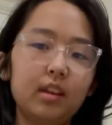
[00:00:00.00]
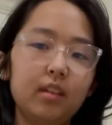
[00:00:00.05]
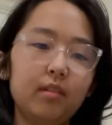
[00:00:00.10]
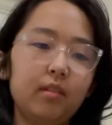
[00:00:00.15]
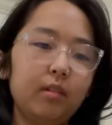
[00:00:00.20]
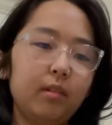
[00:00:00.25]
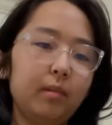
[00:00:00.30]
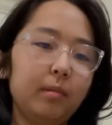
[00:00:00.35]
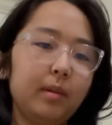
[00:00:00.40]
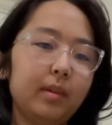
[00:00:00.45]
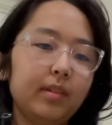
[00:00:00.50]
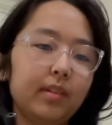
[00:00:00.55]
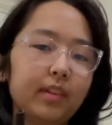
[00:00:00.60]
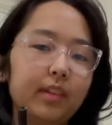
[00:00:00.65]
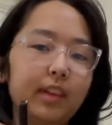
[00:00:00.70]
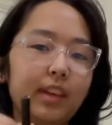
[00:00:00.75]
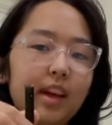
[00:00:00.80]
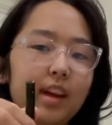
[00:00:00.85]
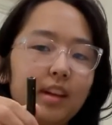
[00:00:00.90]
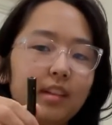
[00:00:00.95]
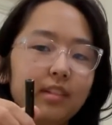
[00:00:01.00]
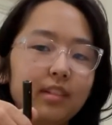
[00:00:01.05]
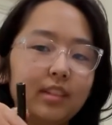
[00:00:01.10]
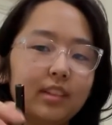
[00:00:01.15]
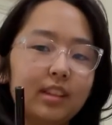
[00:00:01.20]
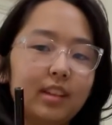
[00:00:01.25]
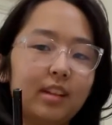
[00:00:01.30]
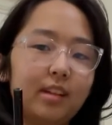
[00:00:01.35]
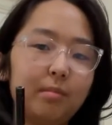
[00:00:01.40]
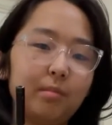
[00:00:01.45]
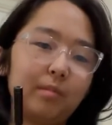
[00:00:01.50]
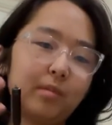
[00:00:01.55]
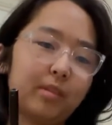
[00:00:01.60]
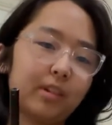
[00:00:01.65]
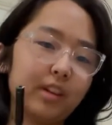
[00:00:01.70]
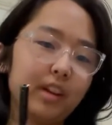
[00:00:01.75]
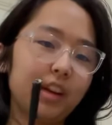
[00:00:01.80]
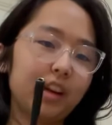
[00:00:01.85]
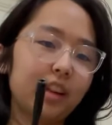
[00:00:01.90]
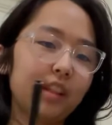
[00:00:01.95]
will be flowing out,
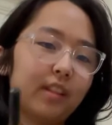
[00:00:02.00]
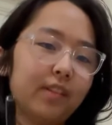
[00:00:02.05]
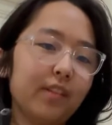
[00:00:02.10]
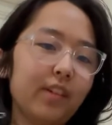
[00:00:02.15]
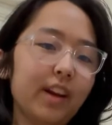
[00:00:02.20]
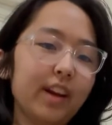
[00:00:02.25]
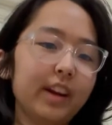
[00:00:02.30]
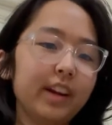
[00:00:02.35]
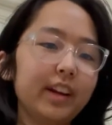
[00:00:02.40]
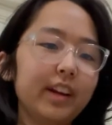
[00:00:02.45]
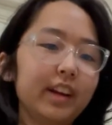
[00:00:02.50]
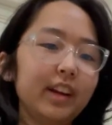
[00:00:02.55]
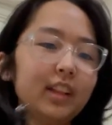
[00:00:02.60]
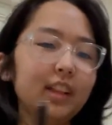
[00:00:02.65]
creating the fire,